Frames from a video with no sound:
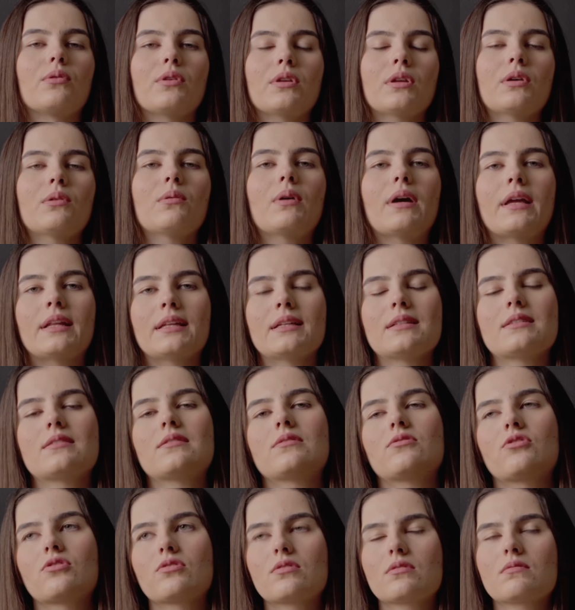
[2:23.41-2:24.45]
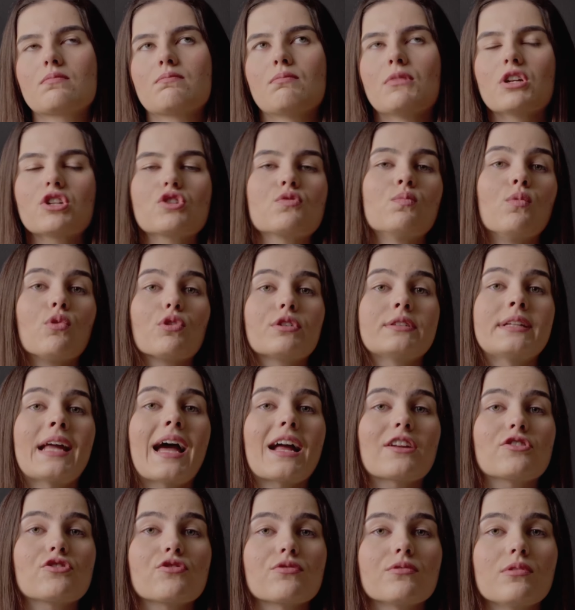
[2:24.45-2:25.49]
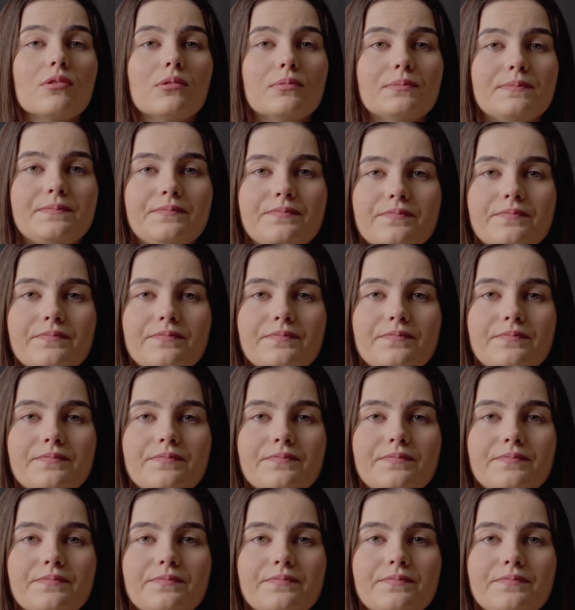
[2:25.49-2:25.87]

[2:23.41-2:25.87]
and it's just much more natural.